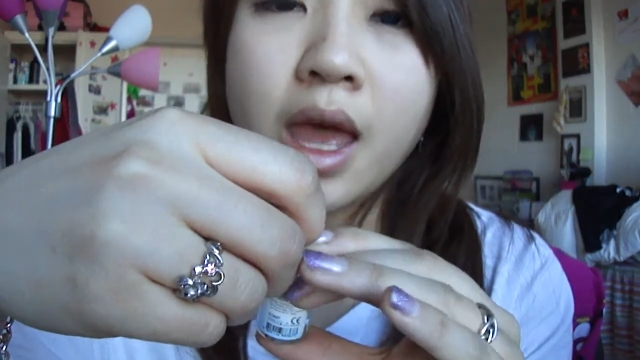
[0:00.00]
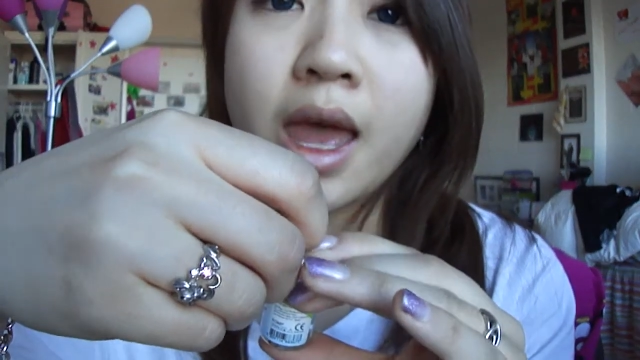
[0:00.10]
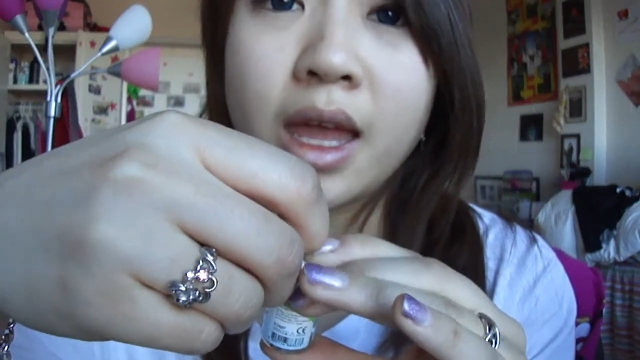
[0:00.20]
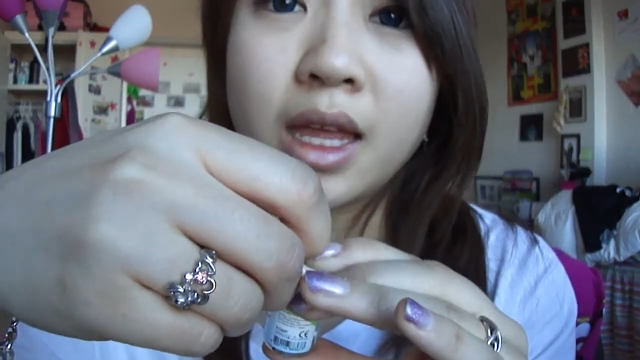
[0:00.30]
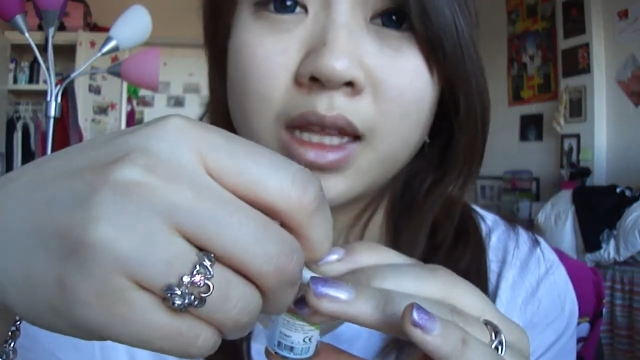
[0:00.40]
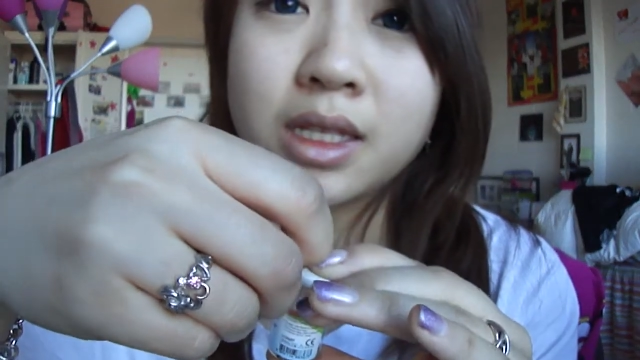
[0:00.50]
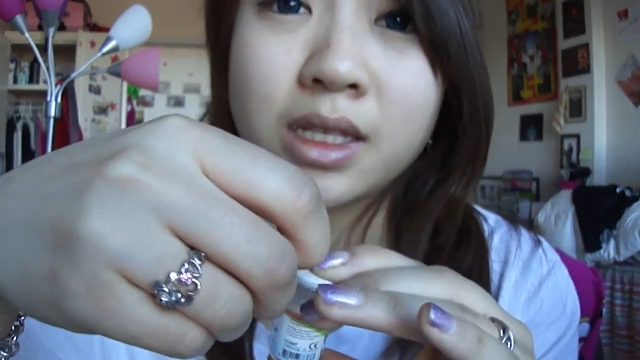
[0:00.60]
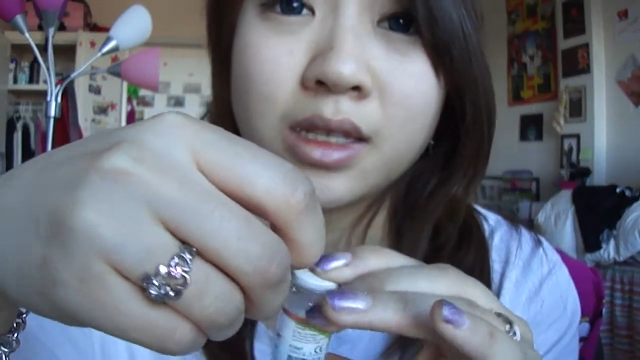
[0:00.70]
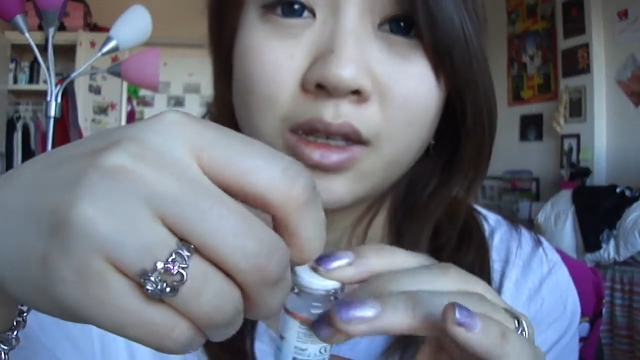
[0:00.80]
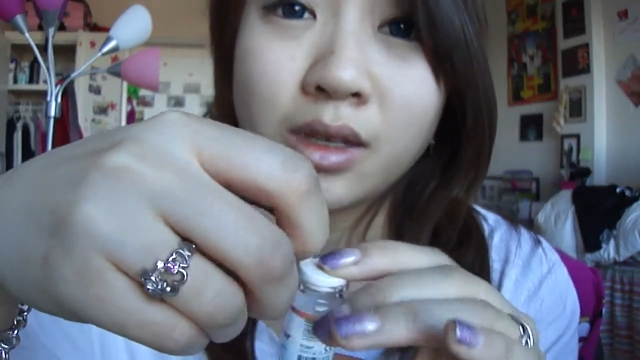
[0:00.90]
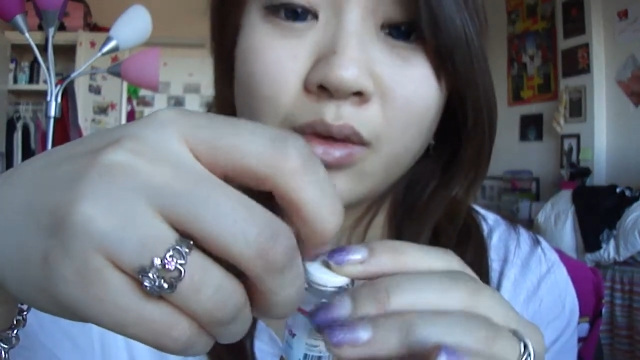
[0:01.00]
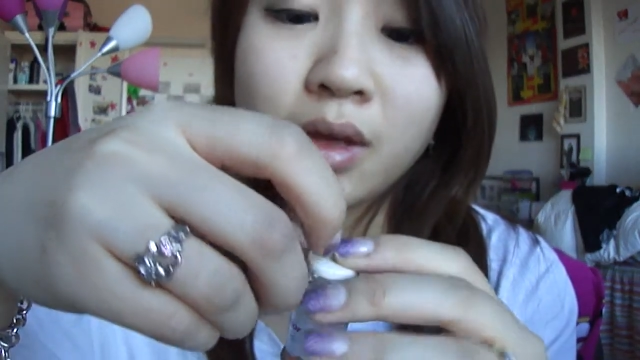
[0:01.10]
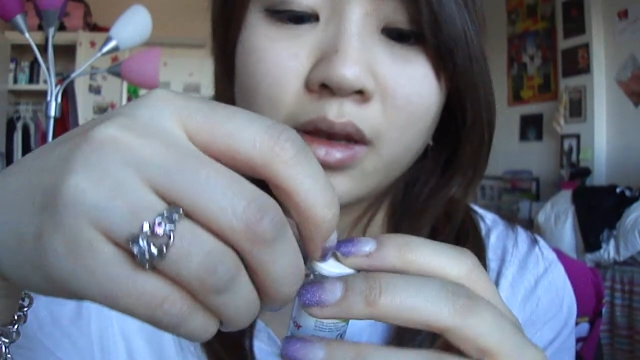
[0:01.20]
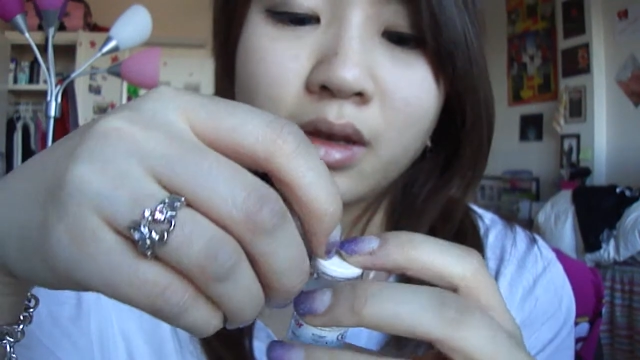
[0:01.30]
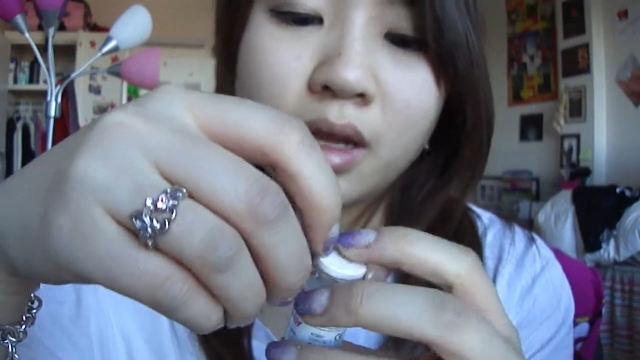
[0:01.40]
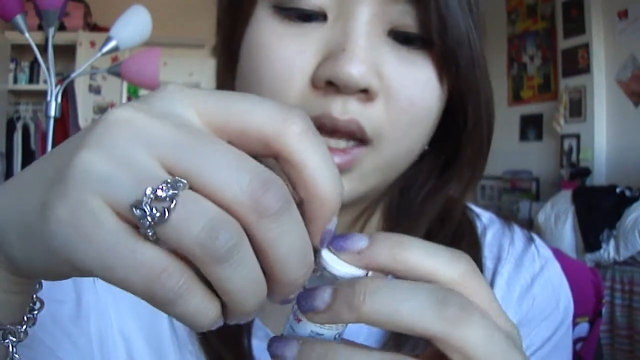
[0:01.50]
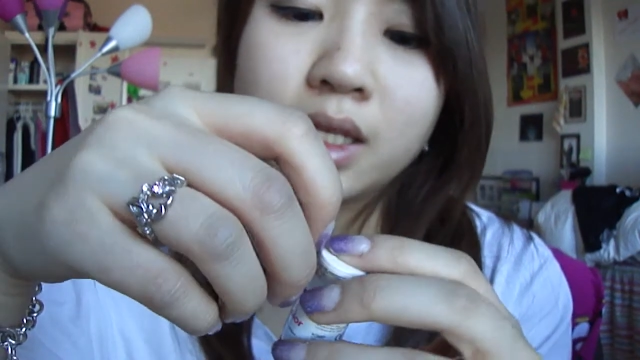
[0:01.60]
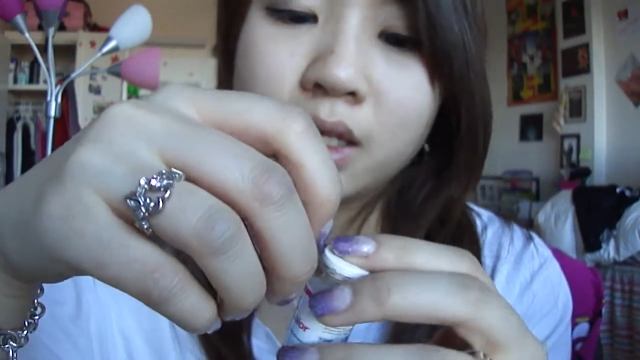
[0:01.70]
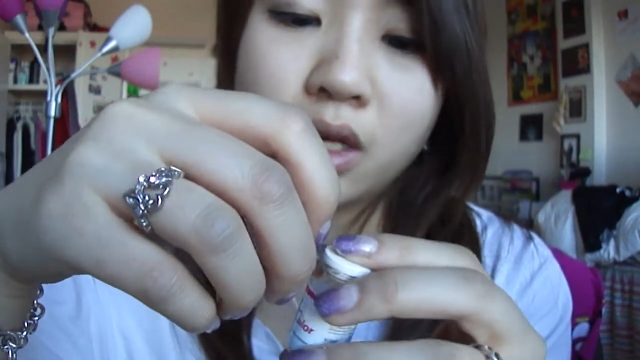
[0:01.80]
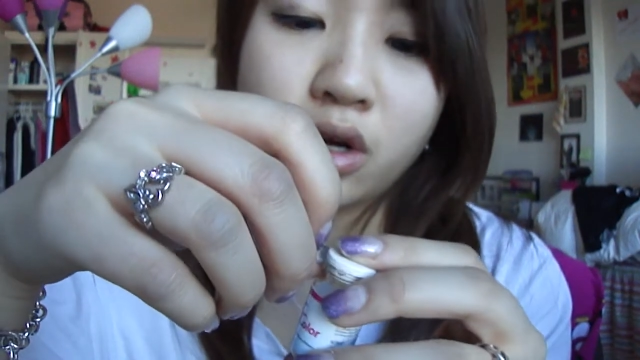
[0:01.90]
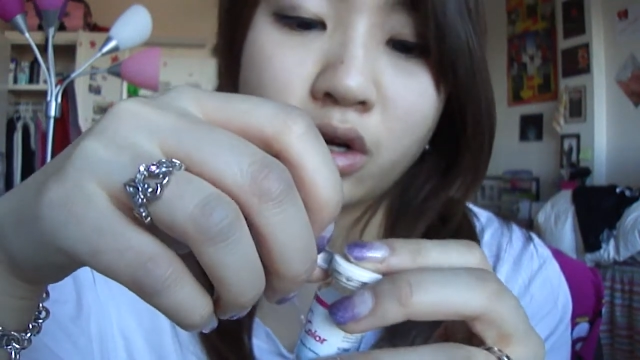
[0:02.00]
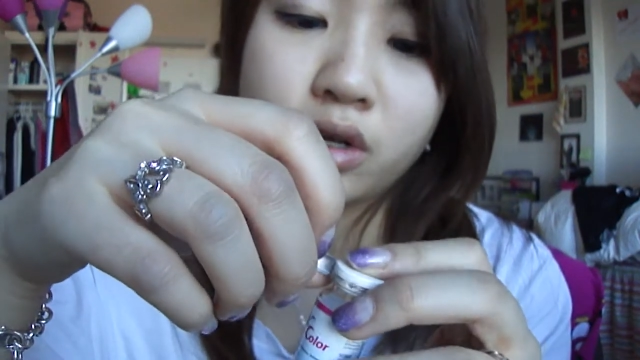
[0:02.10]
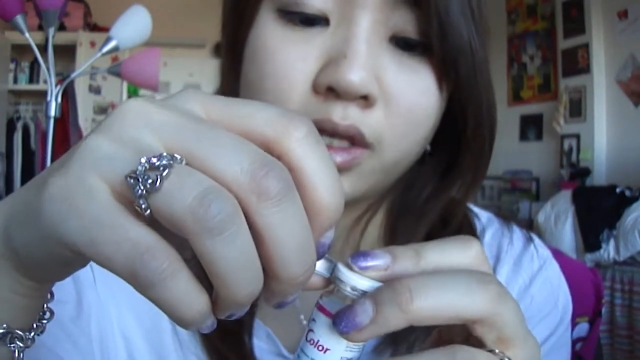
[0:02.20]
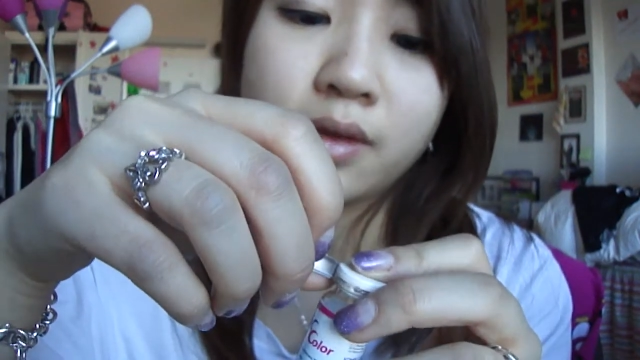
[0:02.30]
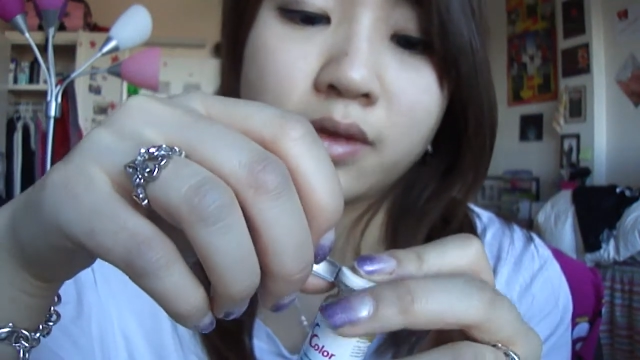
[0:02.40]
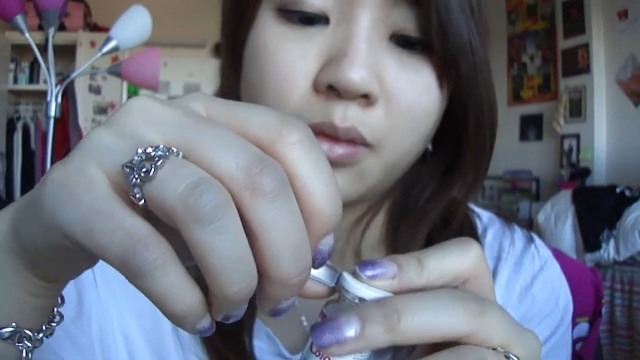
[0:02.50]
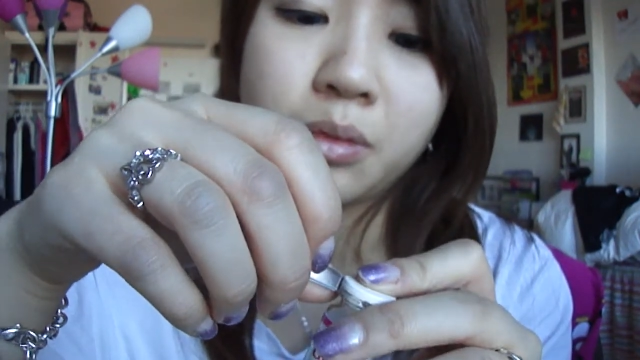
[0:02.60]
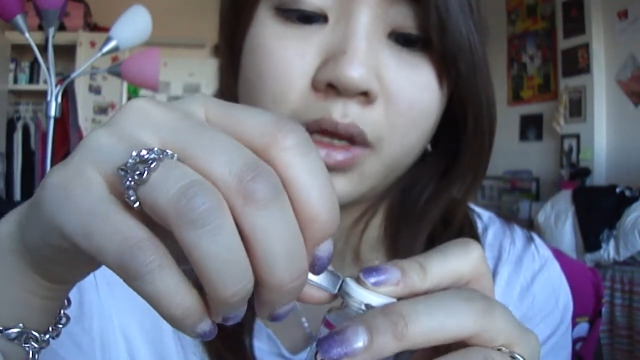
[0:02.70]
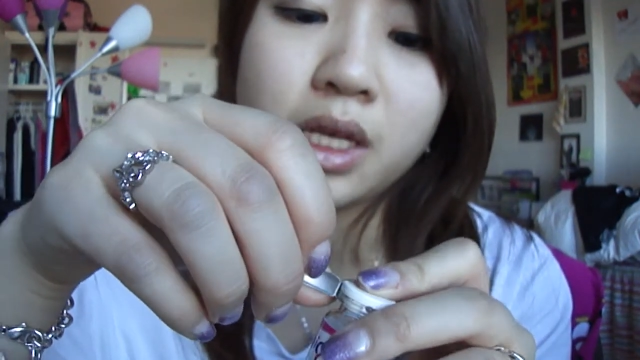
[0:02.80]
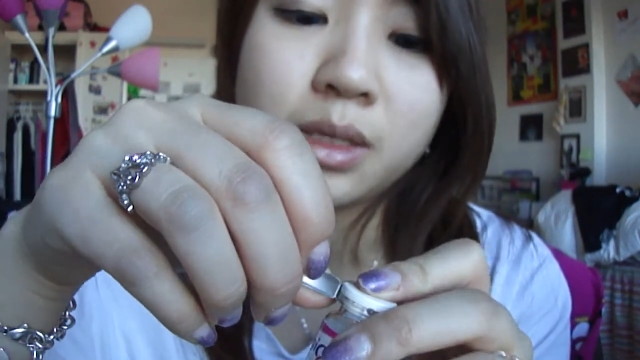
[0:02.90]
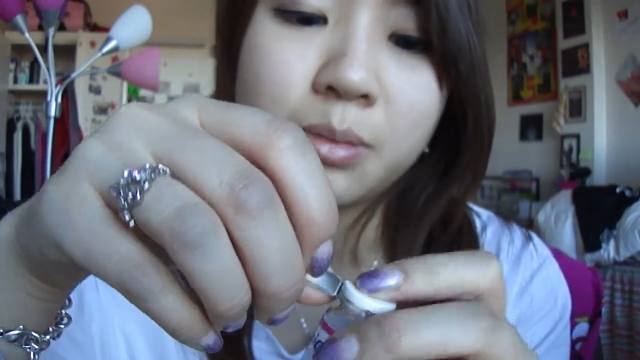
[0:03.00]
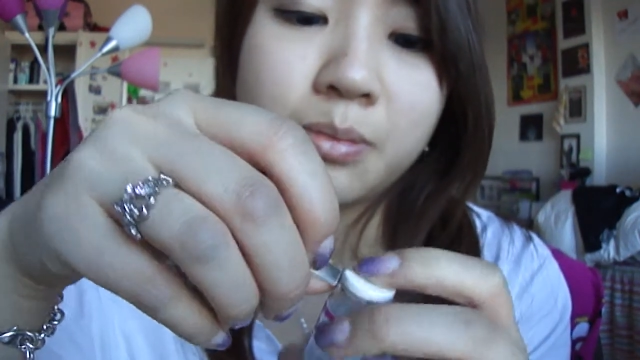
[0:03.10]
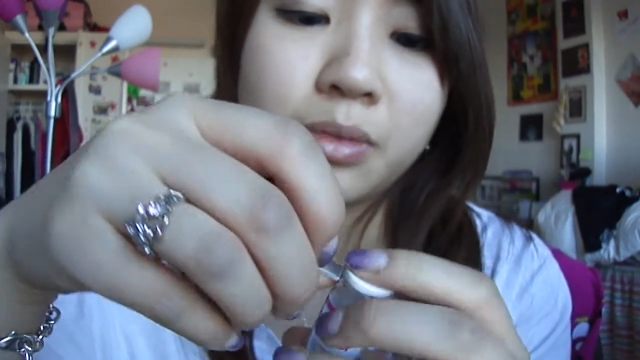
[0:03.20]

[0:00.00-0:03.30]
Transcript: and it's you can easily hurt yourself, so please,